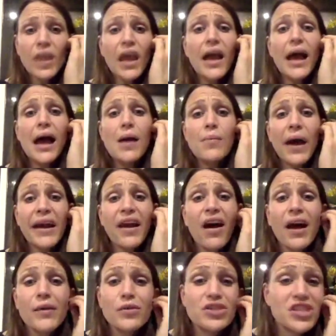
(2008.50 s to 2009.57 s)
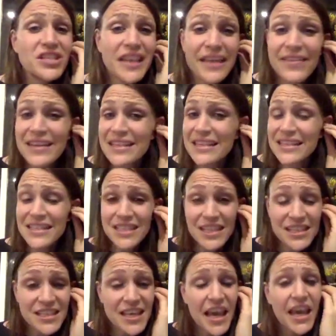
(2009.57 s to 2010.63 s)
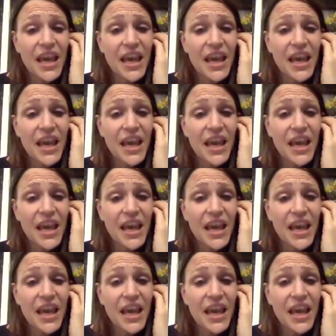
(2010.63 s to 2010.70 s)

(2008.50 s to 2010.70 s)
and I would just, in this instance,